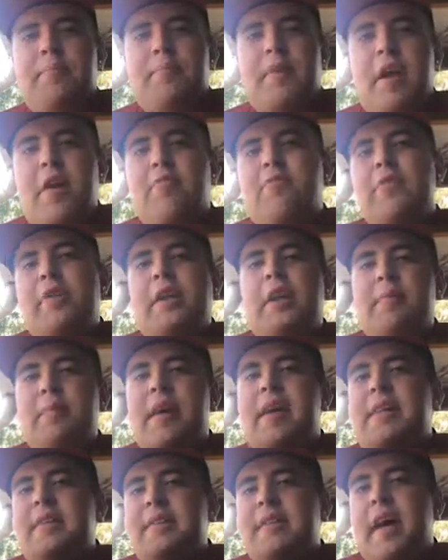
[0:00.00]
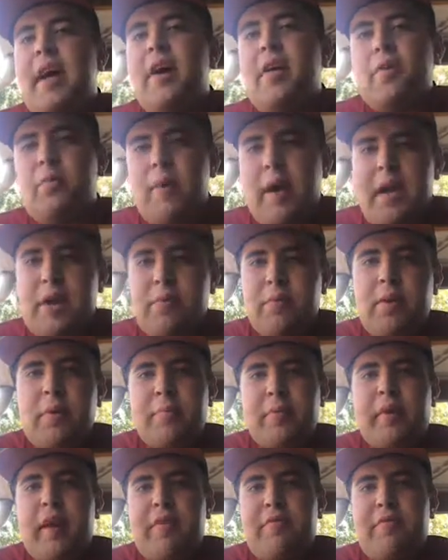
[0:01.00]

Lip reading: it really means how the way you want to play